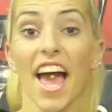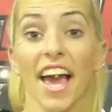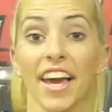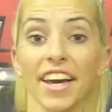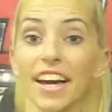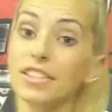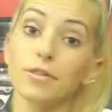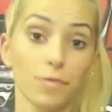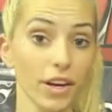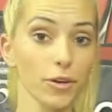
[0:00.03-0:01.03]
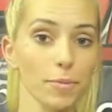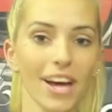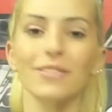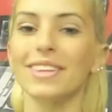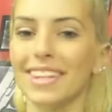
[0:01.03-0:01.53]
Hey guys, Fatal
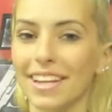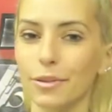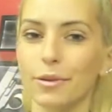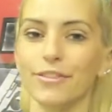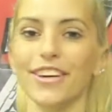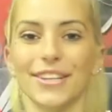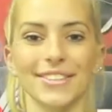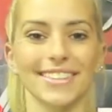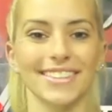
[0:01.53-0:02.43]
back with another review.